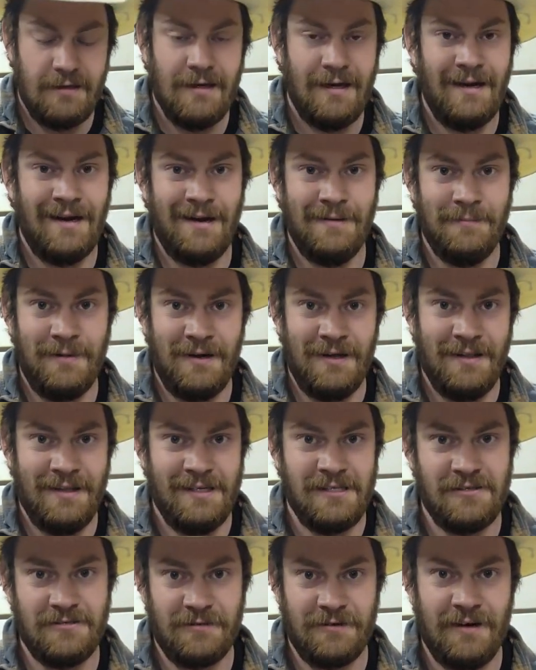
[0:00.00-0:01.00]
and I bought
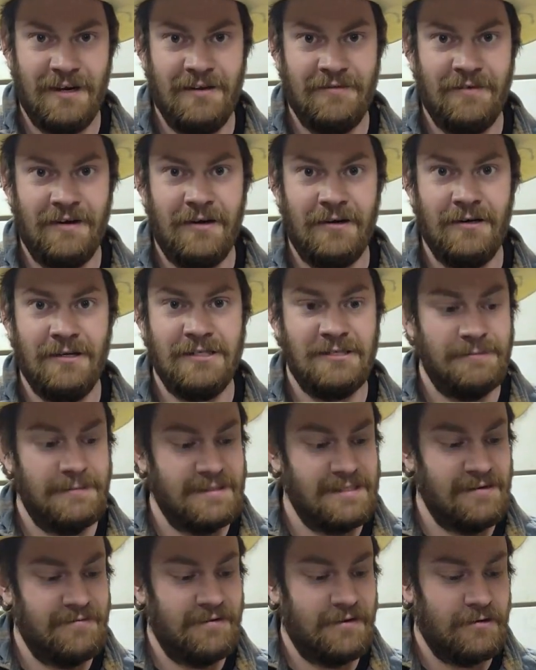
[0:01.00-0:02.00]
this for a very
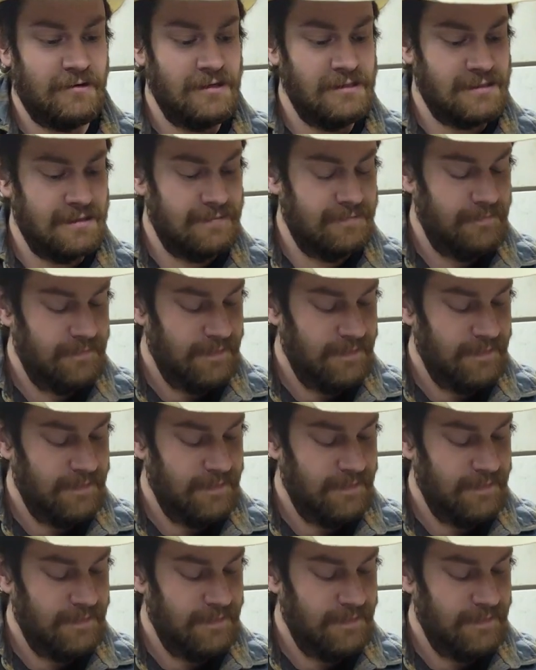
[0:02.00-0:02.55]
specific reason.